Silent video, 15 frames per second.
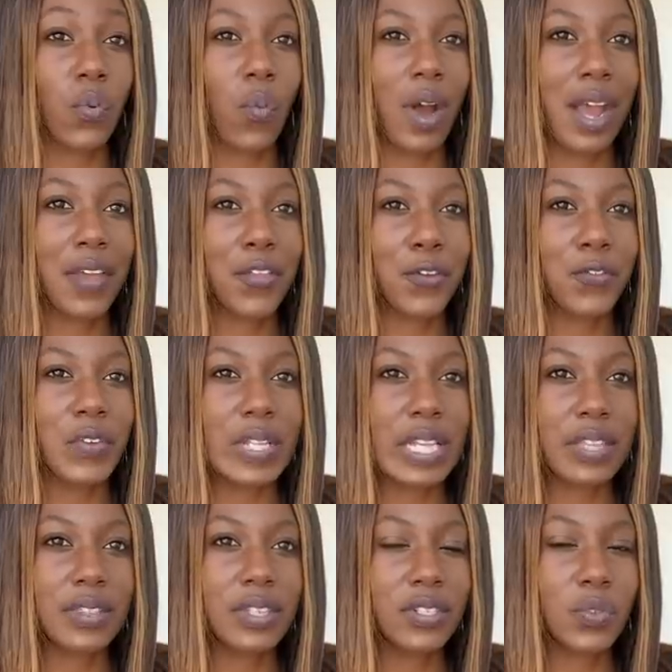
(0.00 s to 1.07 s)
why they're
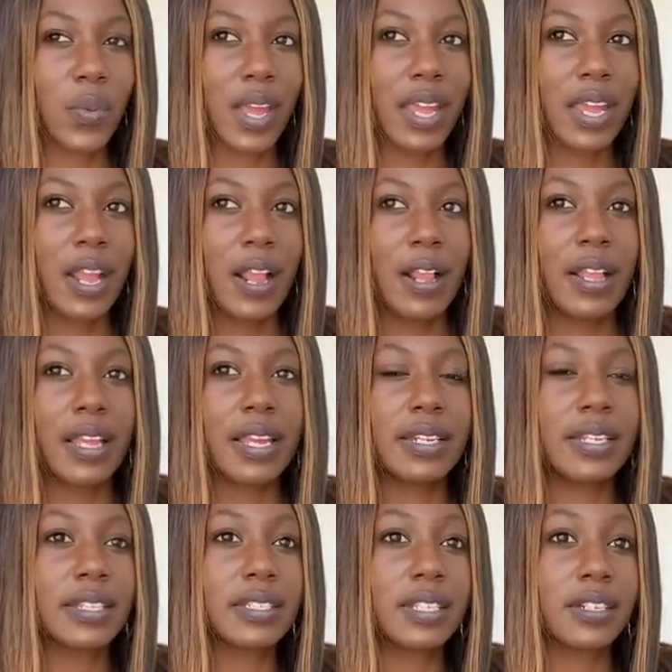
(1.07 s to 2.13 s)
feeling this way. It
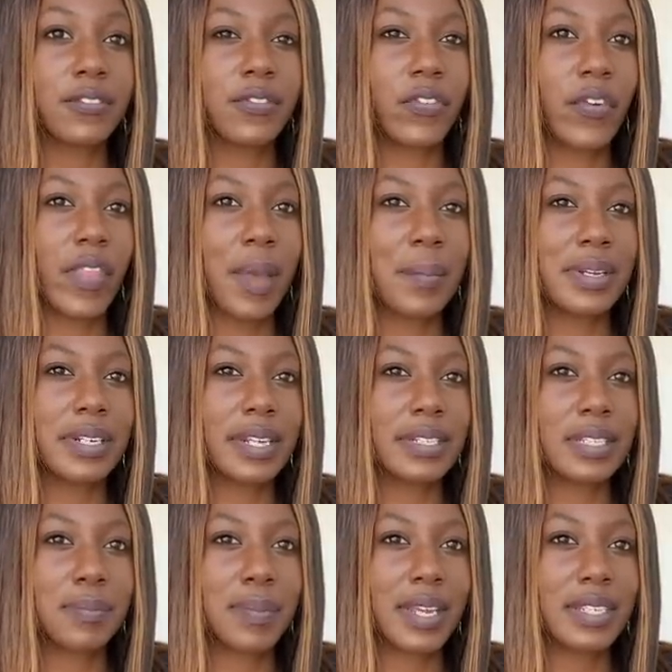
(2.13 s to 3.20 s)
doesn't, for them, it
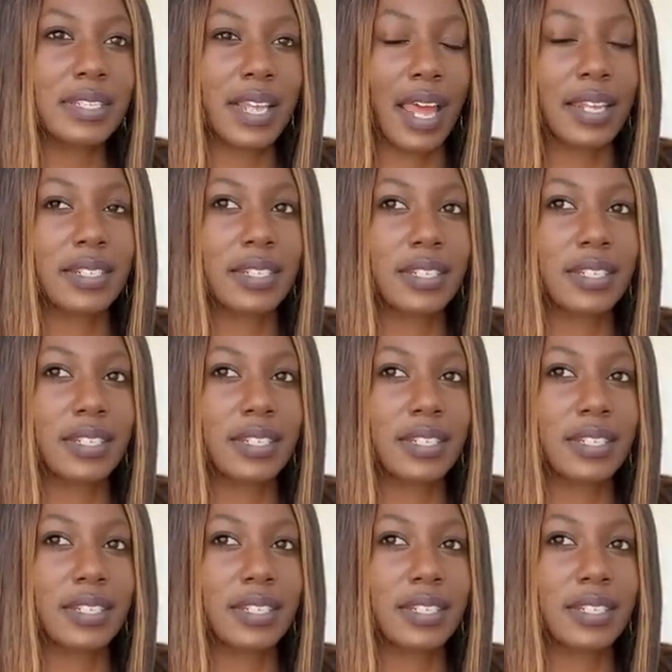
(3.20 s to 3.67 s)
doesn't make sense.